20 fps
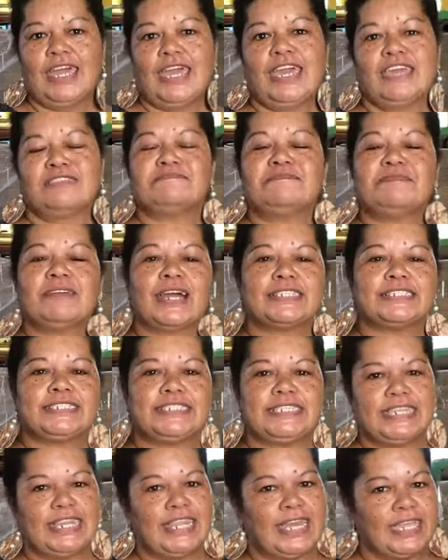and
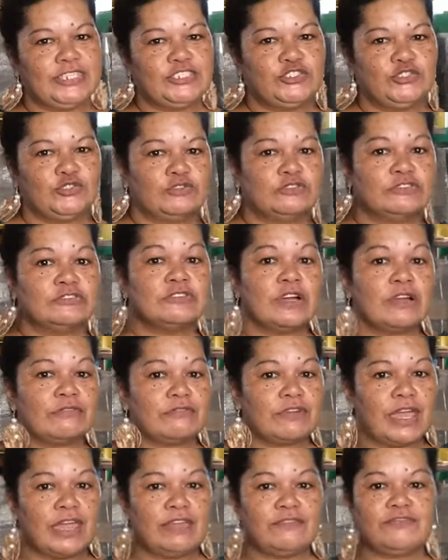Patty Naidu, who
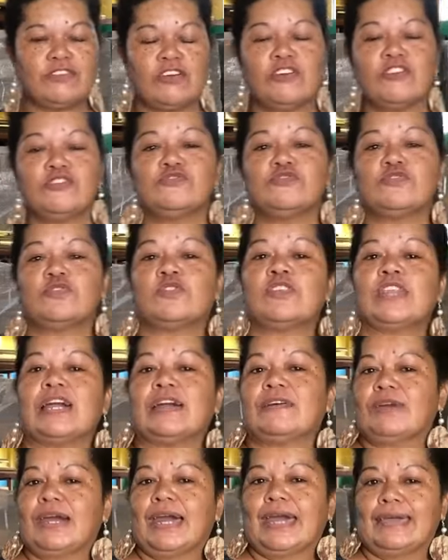arrived on
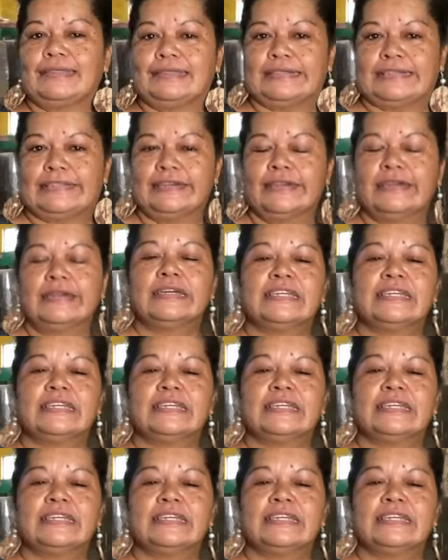Nukulau Island